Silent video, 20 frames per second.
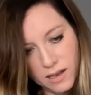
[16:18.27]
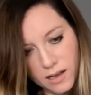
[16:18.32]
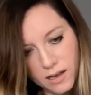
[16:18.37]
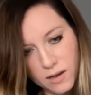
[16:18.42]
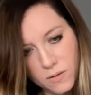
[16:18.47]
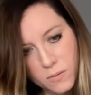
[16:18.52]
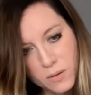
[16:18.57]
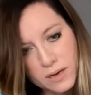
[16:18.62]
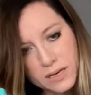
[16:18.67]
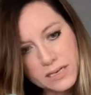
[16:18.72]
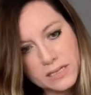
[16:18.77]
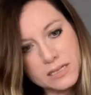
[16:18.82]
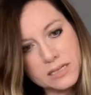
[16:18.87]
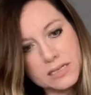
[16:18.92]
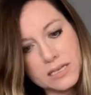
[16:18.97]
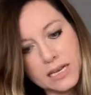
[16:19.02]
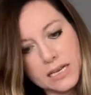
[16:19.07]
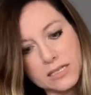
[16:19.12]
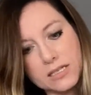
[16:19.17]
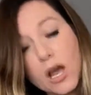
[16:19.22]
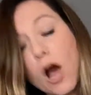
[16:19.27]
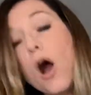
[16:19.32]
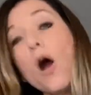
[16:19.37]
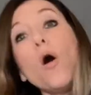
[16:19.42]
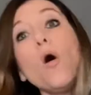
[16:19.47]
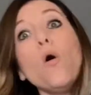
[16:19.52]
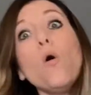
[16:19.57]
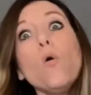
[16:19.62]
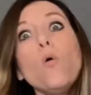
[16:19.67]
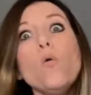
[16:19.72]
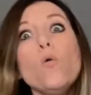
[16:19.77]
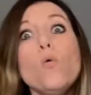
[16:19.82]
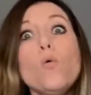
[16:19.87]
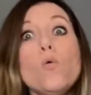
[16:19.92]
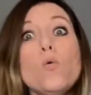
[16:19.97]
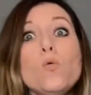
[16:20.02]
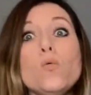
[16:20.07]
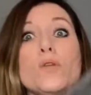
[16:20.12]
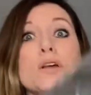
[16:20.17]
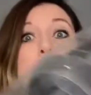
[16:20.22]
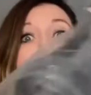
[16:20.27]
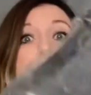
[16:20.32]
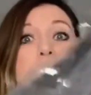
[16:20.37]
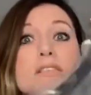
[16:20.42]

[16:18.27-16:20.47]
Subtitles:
what is this? Oh, this is